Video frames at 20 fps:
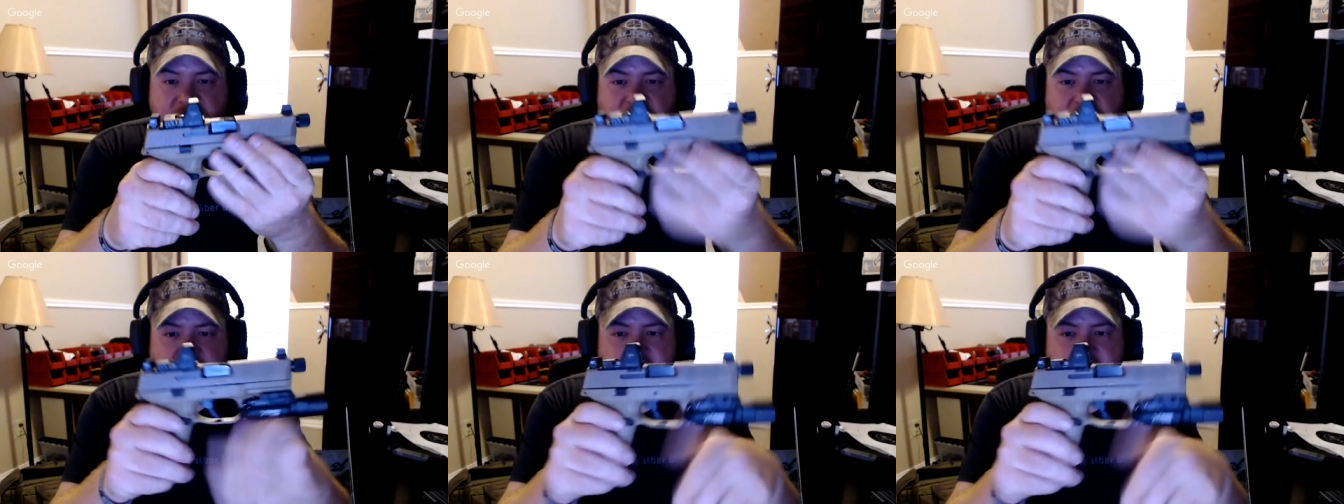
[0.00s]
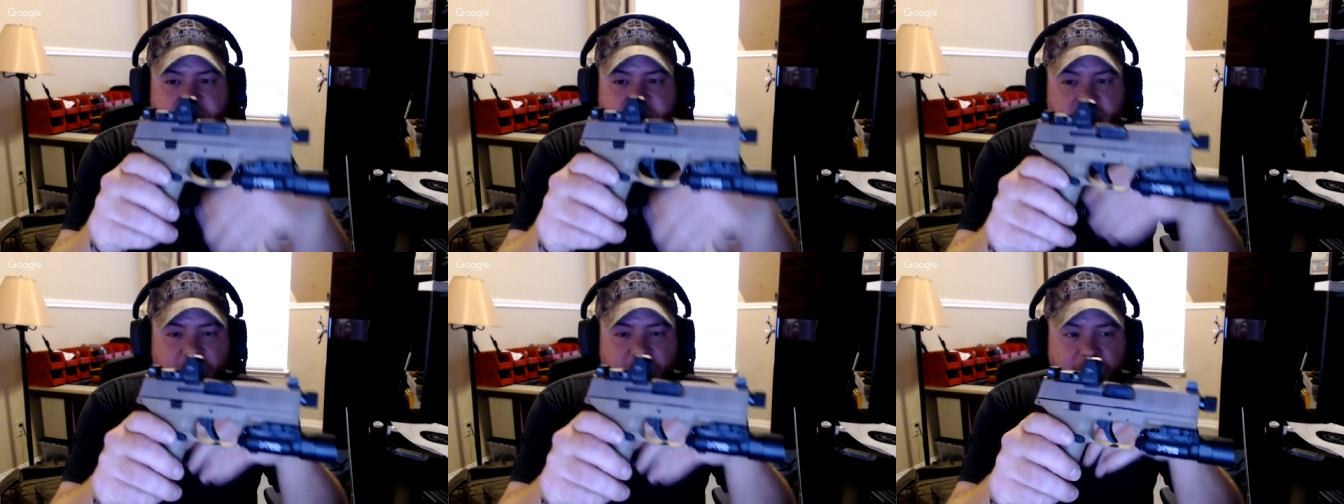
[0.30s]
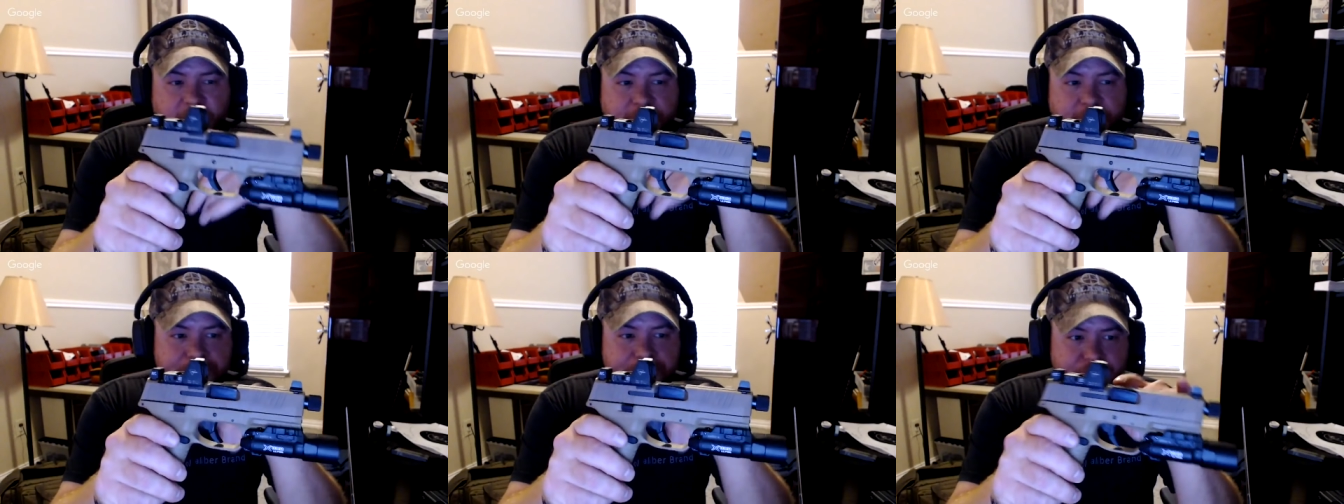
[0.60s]
on
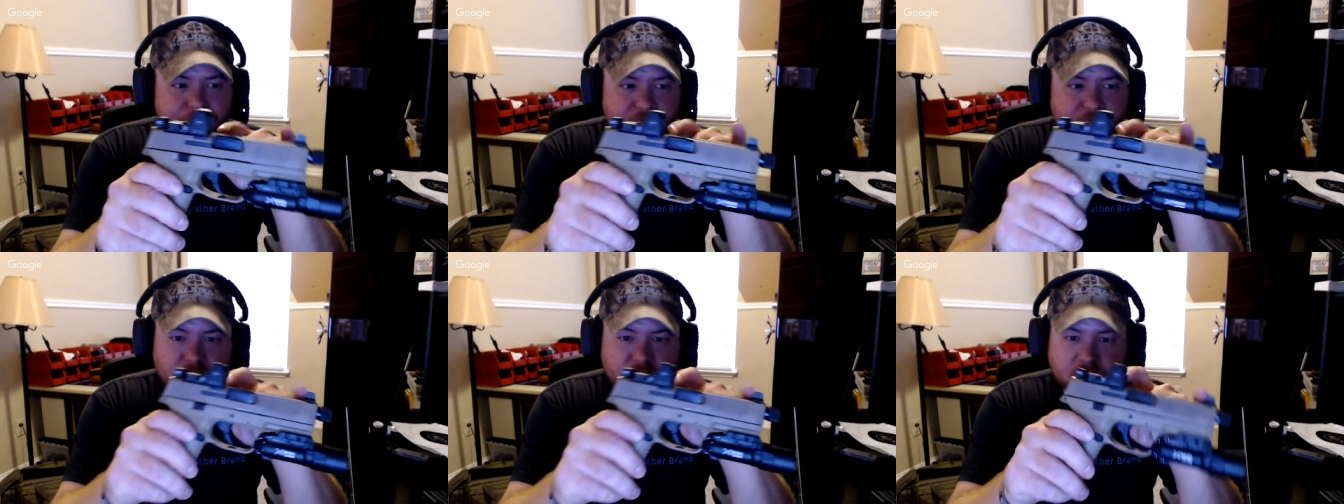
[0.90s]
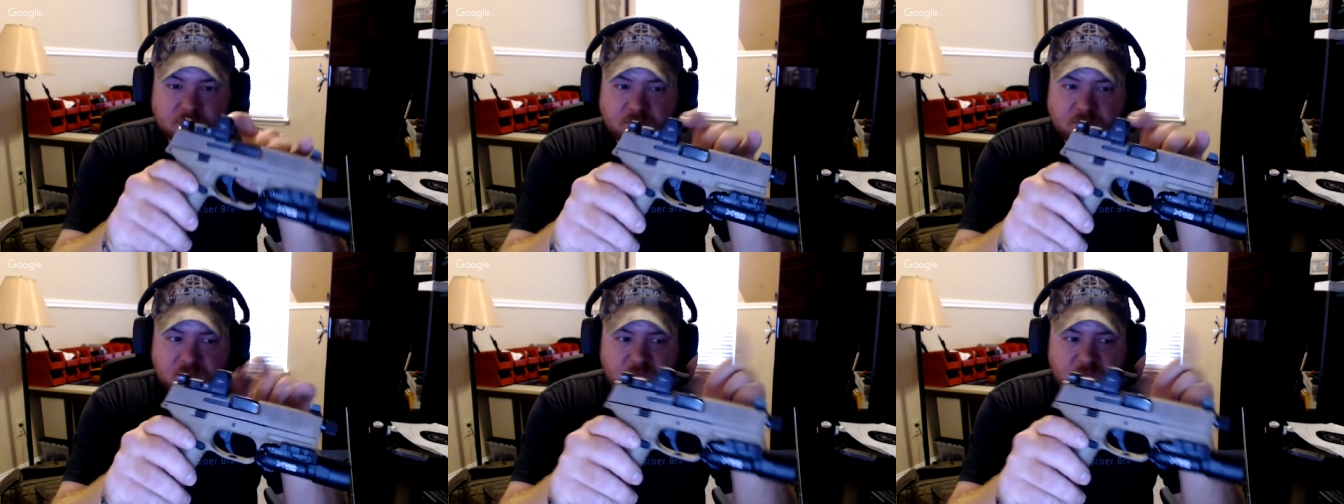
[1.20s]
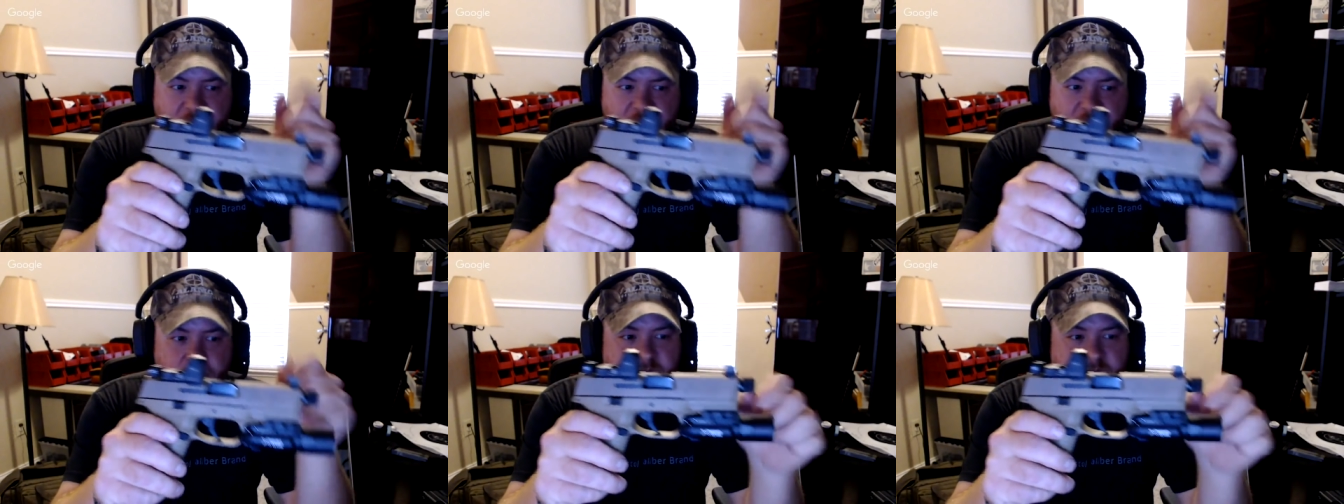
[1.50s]
here.
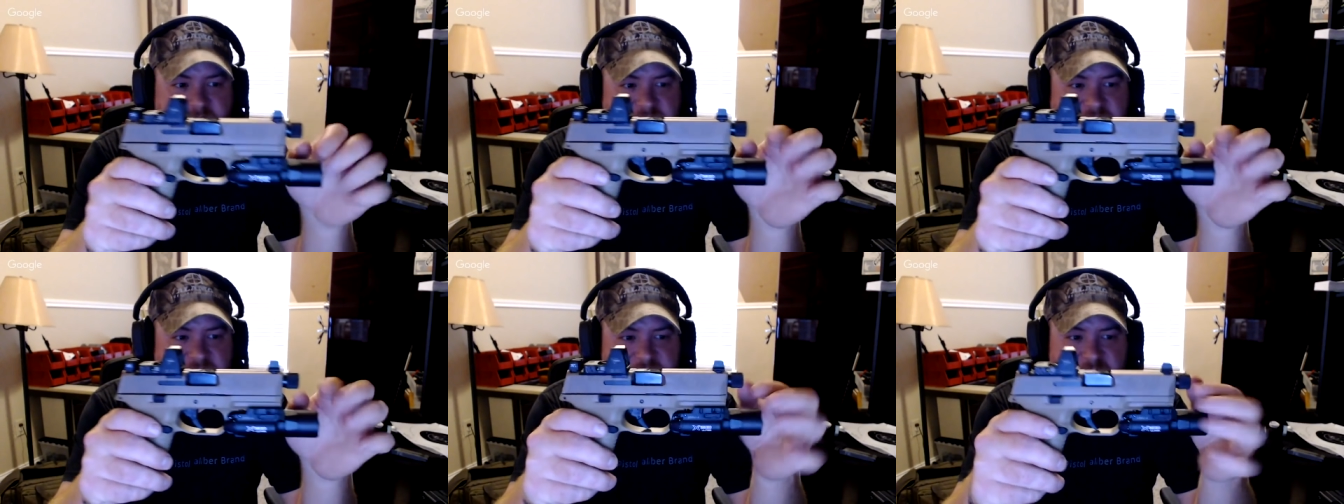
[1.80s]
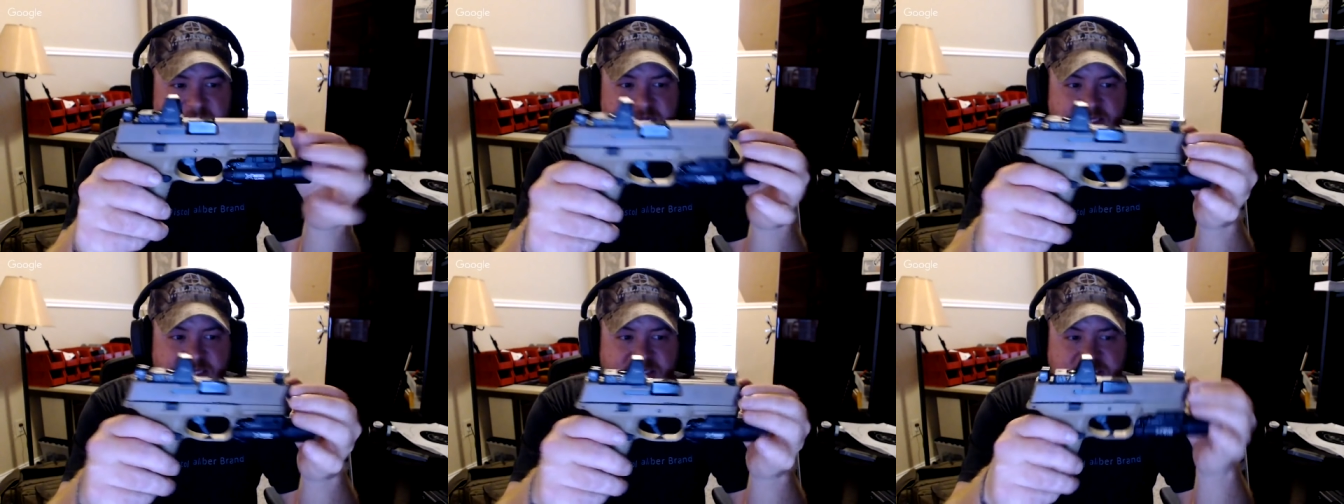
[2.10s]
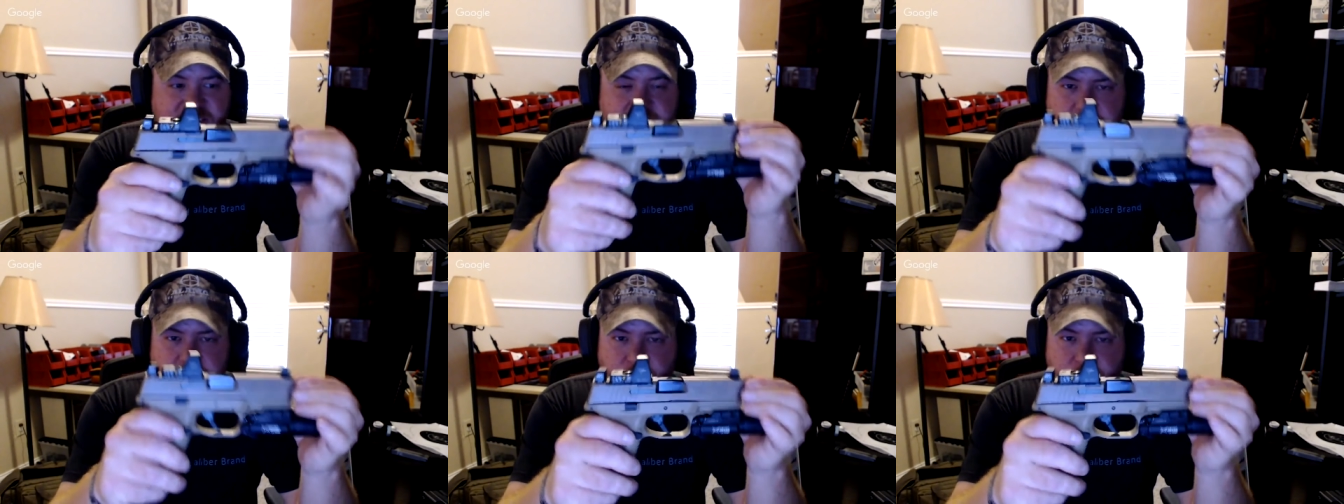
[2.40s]
Great
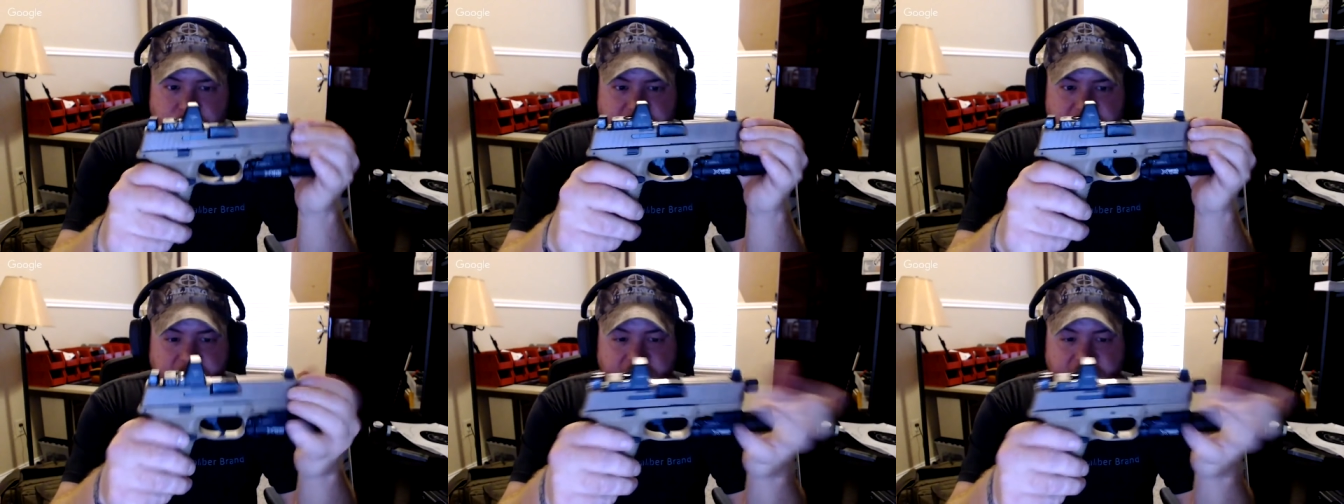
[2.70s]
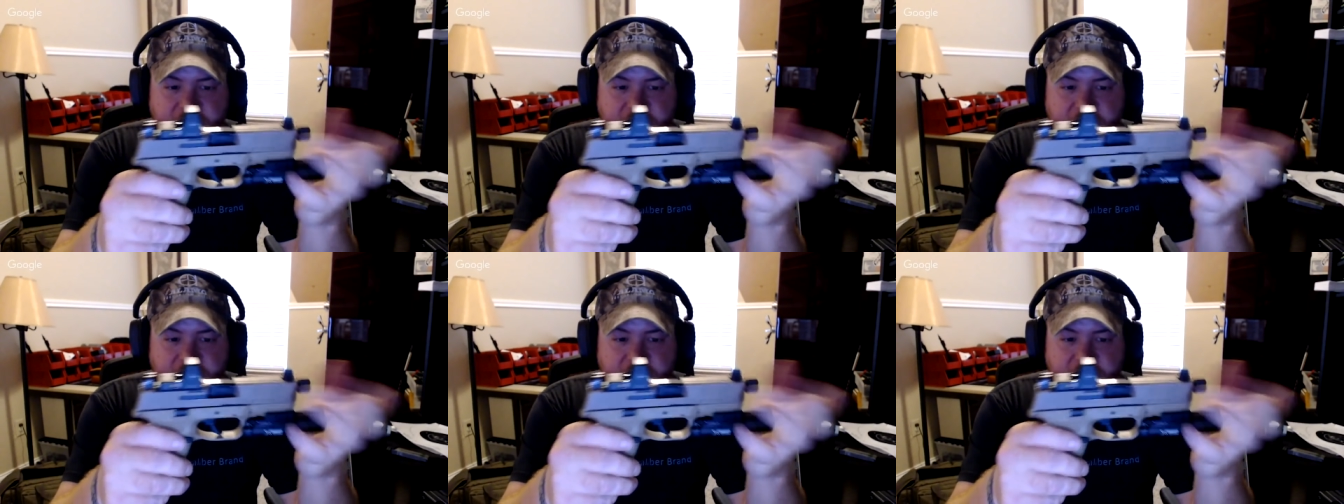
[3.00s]
sights, really great